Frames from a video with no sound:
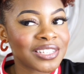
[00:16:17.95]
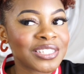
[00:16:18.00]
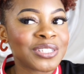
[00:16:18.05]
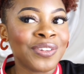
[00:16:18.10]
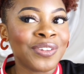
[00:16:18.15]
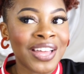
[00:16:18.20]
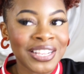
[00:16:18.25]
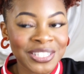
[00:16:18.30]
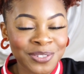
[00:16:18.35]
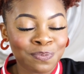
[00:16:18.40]
So
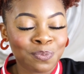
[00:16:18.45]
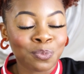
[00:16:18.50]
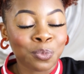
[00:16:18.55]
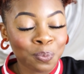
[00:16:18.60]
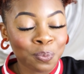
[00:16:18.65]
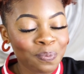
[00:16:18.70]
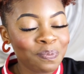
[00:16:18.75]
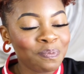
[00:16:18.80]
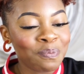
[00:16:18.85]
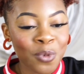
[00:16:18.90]
that's
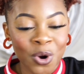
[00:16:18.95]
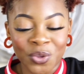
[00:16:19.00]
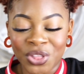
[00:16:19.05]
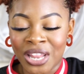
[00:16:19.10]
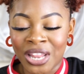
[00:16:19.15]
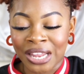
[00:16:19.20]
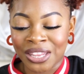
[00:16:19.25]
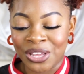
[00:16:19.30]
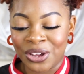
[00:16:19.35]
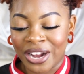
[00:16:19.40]
more than
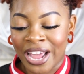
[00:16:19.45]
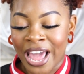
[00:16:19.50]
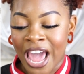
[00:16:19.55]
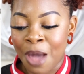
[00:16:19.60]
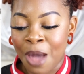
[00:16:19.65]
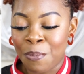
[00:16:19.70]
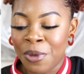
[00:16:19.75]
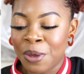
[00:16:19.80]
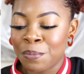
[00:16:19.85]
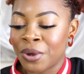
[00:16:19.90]
likely gonna
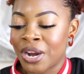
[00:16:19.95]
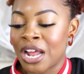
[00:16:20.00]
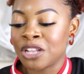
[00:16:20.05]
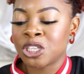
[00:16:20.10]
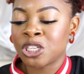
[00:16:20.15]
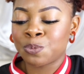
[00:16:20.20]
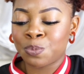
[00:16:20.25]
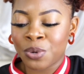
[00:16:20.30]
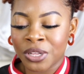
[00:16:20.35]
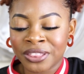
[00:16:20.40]
happen, but I
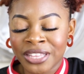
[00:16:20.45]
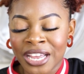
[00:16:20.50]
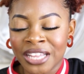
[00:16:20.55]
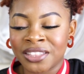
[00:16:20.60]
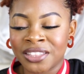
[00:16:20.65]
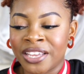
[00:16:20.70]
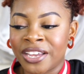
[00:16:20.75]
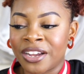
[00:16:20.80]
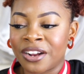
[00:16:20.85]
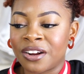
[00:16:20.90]
just put
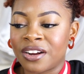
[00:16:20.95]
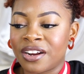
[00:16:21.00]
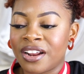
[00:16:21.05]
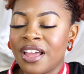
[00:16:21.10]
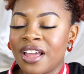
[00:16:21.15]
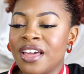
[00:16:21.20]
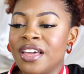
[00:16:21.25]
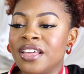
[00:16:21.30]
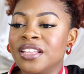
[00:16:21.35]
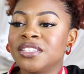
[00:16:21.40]
that there
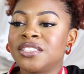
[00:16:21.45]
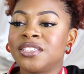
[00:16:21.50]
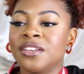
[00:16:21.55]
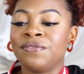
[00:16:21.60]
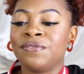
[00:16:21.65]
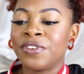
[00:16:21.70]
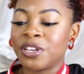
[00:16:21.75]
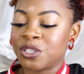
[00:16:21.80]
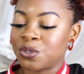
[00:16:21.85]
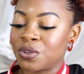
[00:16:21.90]
to
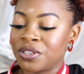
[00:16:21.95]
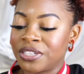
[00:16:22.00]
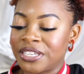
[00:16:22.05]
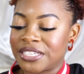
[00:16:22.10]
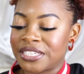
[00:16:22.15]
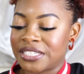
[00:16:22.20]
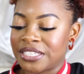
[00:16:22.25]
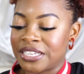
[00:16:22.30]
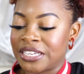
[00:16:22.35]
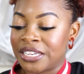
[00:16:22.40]
visually
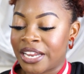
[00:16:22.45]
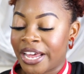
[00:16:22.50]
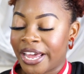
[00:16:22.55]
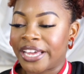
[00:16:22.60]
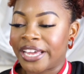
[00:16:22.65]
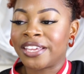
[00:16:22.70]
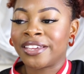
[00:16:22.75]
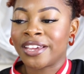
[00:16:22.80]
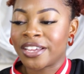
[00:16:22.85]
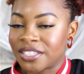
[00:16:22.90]
see,
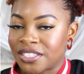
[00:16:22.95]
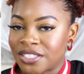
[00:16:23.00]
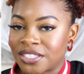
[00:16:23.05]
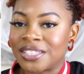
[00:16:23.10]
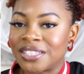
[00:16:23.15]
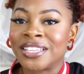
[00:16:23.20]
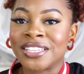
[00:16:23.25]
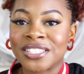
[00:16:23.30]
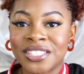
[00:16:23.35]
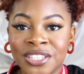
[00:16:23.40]
like, yes,
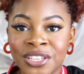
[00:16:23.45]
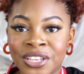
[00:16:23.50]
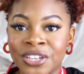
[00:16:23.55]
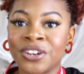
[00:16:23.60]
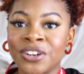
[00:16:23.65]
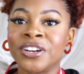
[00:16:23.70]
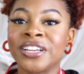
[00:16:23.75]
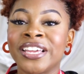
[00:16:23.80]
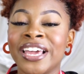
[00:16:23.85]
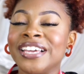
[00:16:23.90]
this
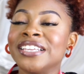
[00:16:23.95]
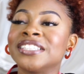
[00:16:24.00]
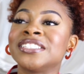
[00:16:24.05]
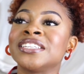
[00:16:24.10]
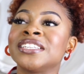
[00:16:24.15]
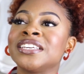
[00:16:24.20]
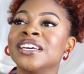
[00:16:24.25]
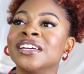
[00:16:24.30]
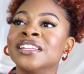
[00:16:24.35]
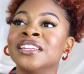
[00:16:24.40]
year
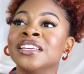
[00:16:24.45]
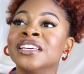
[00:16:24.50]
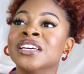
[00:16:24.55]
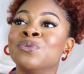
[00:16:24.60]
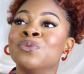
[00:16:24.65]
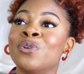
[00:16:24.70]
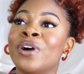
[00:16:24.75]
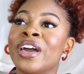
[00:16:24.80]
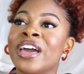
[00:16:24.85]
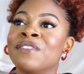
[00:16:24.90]
Casey Aaliyah
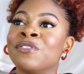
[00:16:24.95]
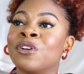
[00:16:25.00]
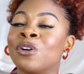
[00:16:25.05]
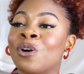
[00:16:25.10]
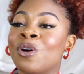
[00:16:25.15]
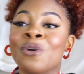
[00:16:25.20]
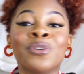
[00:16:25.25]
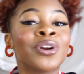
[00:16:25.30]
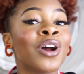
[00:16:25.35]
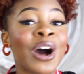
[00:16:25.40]
will have her
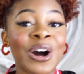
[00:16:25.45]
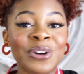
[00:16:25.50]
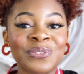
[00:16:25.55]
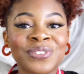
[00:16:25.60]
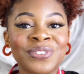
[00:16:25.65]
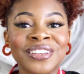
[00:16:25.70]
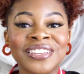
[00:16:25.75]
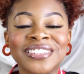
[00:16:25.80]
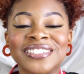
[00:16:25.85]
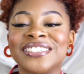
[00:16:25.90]
own
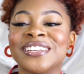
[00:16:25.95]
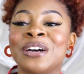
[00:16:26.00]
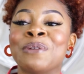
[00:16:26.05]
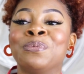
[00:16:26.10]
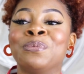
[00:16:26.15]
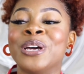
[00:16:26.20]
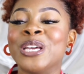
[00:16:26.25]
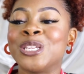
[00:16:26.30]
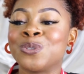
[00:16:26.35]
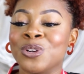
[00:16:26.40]
office, a
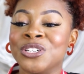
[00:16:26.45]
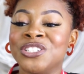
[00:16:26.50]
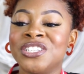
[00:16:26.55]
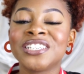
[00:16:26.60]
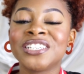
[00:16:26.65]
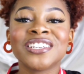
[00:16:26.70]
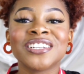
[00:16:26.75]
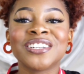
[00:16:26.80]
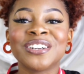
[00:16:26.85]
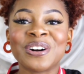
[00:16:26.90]
place where she
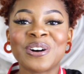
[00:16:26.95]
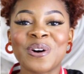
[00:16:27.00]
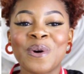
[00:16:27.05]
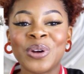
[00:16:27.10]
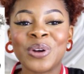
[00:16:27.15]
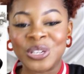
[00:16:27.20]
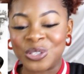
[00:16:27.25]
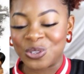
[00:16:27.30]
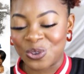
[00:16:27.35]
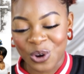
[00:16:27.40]
can go
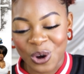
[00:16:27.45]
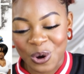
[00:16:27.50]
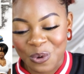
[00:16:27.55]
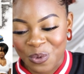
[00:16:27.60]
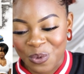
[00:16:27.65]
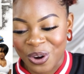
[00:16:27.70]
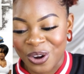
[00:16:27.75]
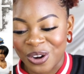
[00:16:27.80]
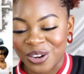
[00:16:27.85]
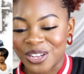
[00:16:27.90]
and do her
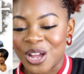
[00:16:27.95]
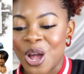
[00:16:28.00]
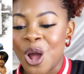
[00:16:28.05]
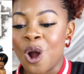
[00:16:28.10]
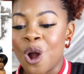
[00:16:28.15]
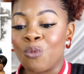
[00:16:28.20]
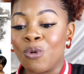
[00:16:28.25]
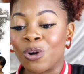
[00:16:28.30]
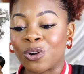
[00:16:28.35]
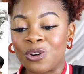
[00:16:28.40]
work
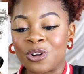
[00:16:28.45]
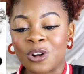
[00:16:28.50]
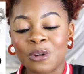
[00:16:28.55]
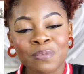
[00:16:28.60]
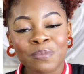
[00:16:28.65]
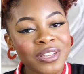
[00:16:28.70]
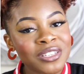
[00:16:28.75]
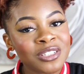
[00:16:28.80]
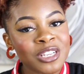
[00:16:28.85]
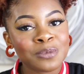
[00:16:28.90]
on her
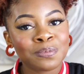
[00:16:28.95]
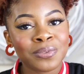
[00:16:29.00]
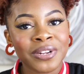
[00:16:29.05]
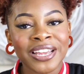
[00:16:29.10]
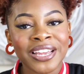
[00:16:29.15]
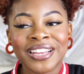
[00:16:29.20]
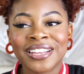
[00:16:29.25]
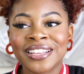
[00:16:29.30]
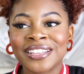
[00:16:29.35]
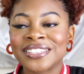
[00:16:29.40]
business
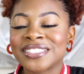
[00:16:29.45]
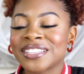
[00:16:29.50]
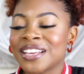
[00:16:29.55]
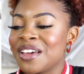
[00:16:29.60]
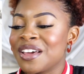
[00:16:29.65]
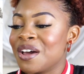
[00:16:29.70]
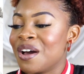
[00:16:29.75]
plans,